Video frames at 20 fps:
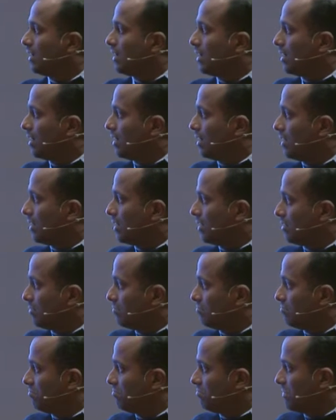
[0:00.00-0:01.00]
Uh,
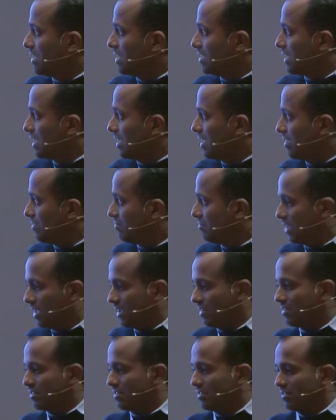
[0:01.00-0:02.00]
basically,
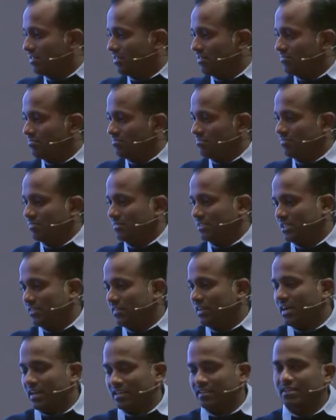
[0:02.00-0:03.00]
like uh,
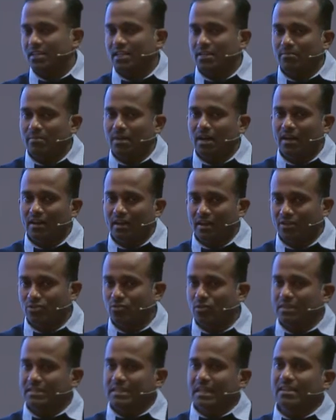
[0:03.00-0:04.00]
Shivan and the team are
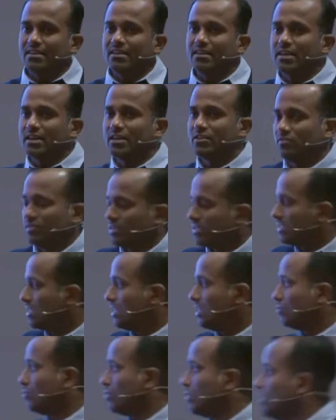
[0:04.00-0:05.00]
actually sending requests
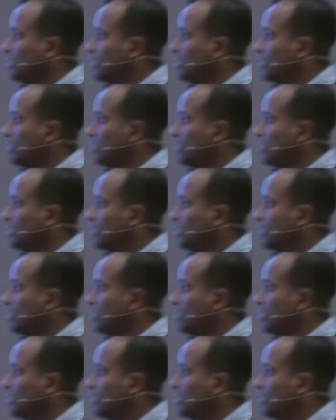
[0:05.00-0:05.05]
into the